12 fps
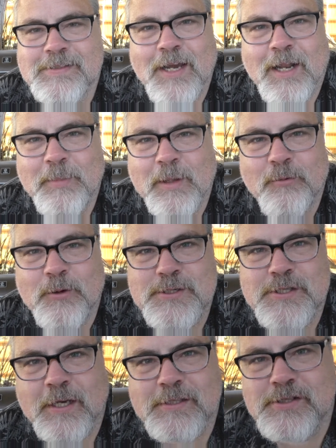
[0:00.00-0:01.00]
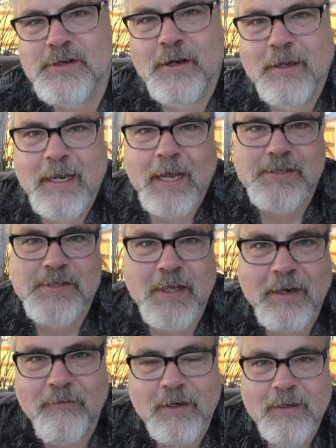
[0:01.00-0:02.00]
it's gotta be the worst Australian
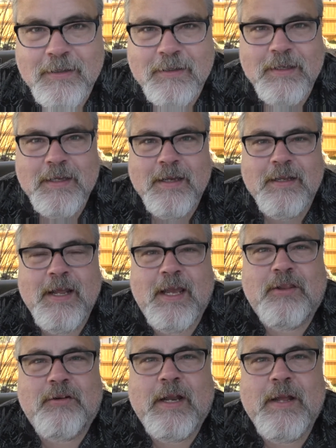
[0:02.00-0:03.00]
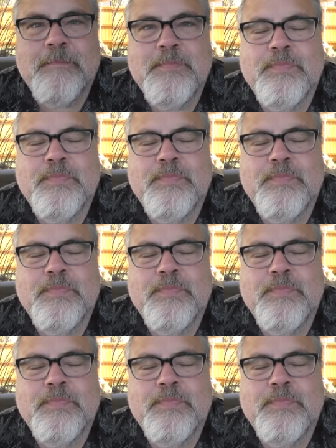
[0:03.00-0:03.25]
accent ever. Take three.